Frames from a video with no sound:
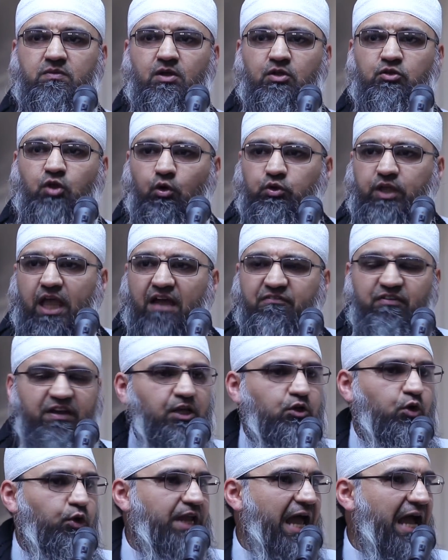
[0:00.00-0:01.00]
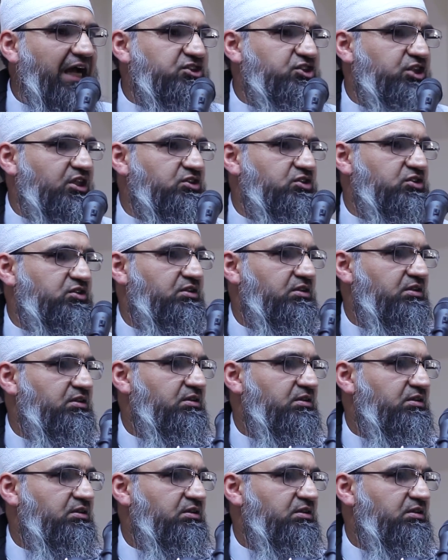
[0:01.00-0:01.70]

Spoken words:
Don't they have any good actions?